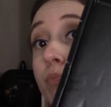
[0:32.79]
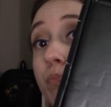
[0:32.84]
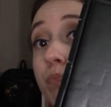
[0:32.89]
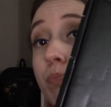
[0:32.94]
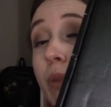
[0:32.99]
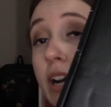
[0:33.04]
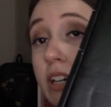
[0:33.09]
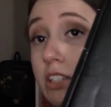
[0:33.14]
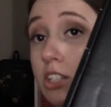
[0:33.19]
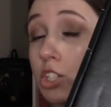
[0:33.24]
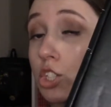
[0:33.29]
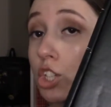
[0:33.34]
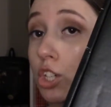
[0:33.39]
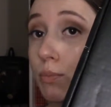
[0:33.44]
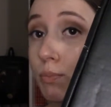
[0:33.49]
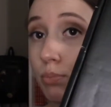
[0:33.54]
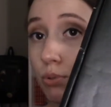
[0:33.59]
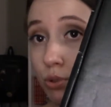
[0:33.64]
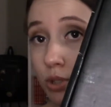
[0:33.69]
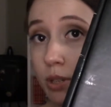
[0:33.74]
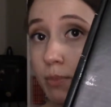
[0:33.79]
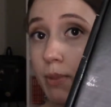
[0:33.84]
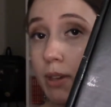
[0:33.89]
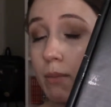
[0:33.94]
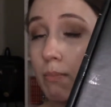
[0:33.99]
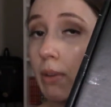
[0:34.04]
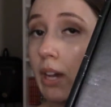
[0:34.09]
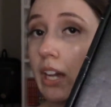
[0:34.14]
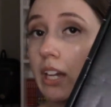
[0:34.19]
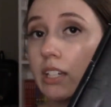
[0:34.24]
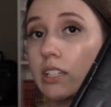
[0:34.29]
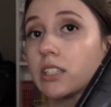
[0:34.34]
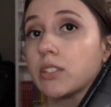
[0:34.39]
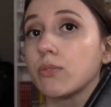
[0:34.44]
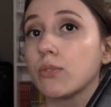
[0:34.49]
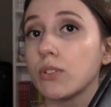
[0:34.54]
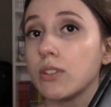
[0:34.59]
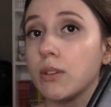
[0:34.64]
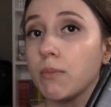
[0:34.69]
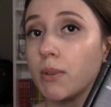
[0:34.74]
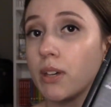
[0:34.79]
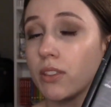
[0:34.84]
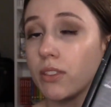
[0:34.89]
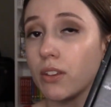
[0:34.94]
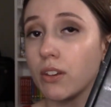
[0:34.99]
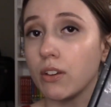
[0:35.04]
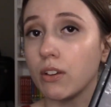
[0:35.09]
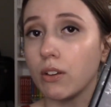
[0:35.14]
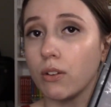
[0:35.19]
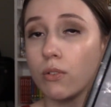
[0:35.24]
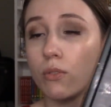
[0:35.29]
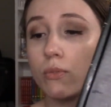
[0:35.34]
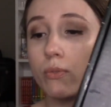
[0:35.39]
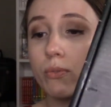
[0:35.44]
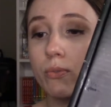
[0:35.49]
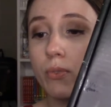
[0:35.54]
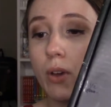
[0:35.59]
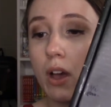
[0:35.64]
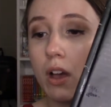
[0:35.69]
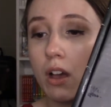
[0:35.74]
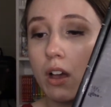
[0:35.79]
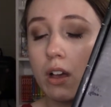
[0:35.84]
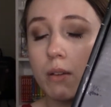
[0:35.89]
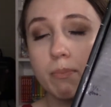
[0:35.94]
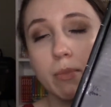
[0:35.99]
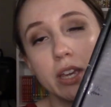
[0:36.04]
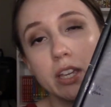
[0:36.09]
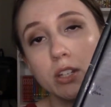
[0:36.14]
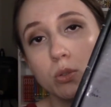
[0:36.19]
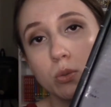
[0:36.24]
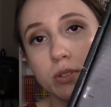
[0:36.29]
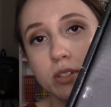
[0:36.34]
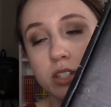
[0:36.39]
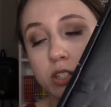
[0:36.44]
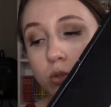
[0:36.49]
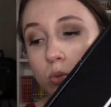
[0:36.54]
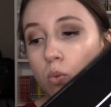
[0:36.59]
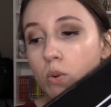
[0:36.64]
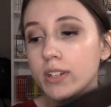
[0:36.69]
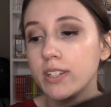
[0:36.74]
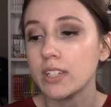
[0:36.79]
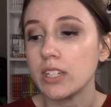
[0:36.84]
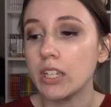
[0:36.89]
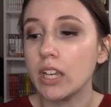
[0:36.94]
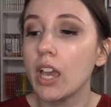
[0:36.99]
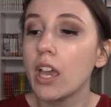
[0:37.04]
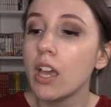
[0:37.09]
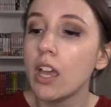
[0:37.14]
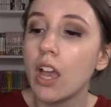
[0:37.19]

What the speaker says: Boxycharm Premium box for the month of May 2020.